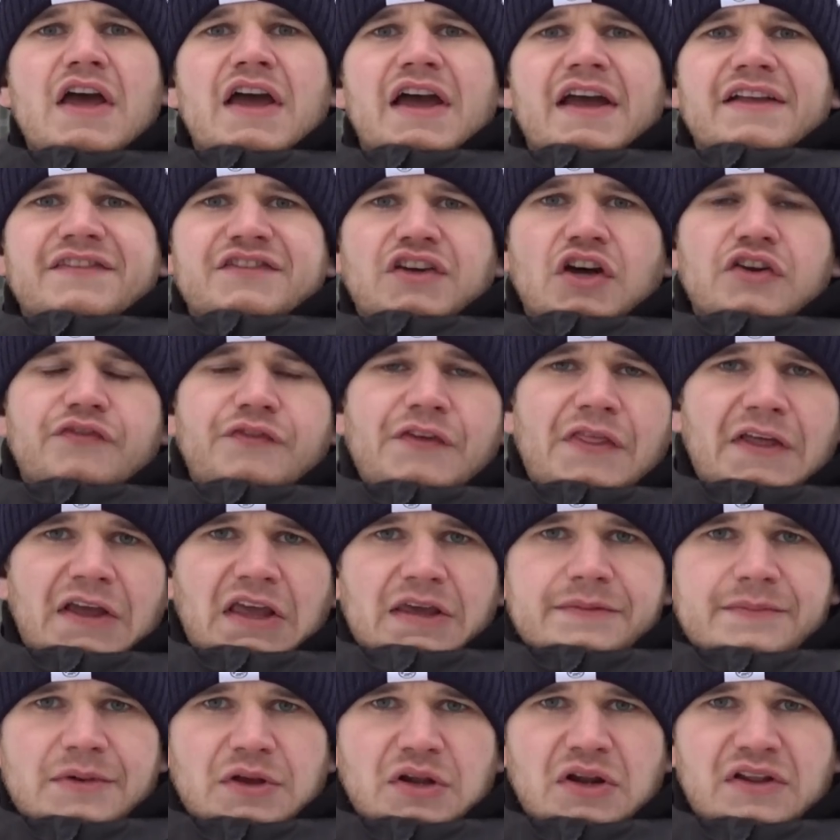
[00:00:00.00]
It's good for the
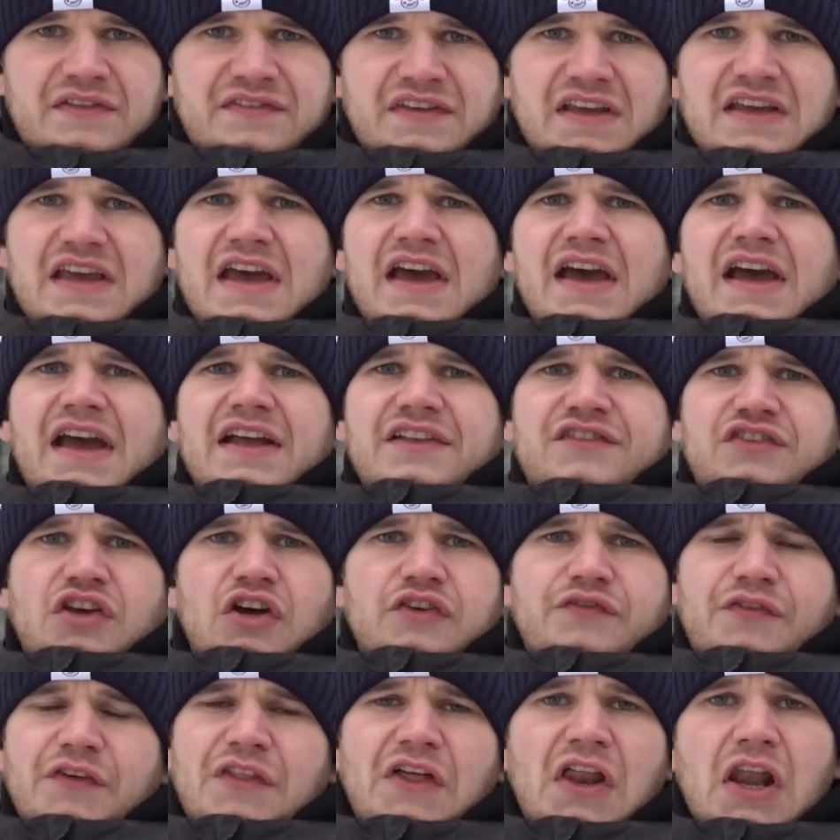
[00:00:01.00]
community, it's
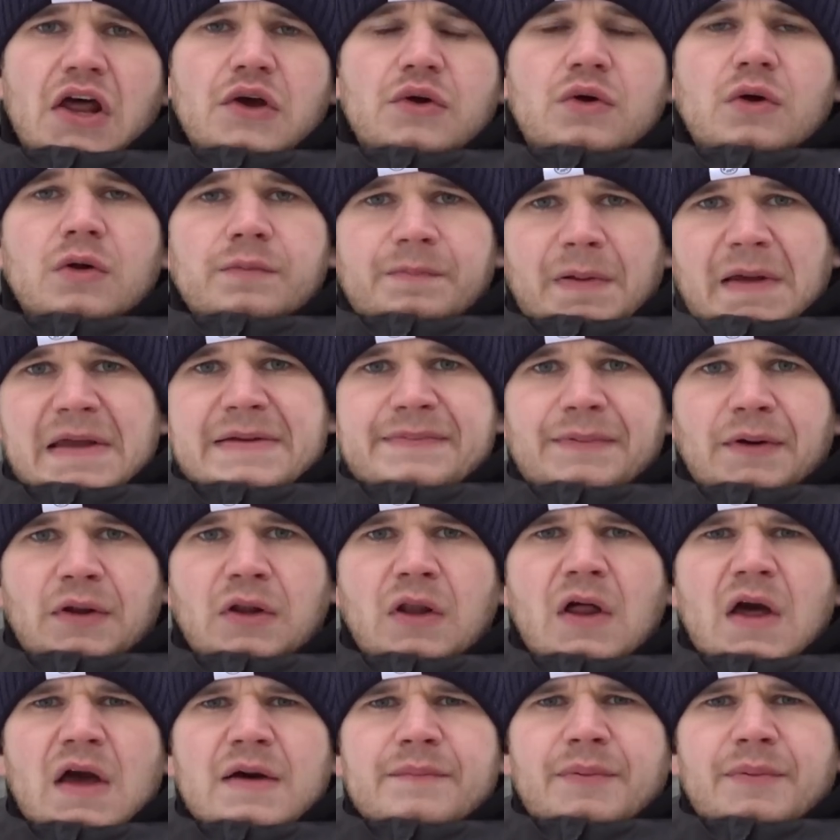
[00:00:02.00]
good for the local people,